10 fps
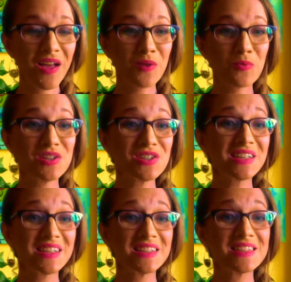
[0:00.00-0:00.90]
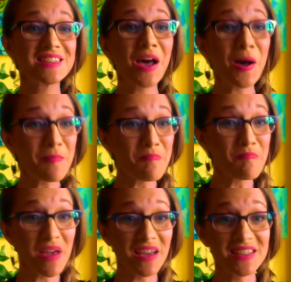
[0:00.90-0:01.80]
which is
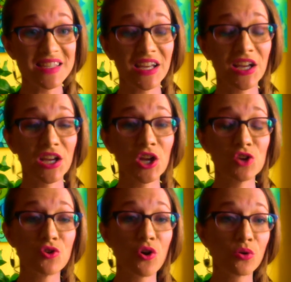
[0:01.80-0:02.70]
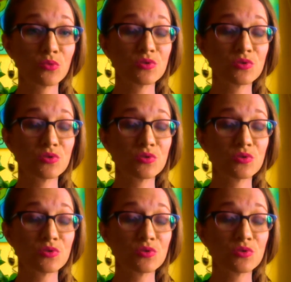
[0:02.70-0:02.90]
amazing and I know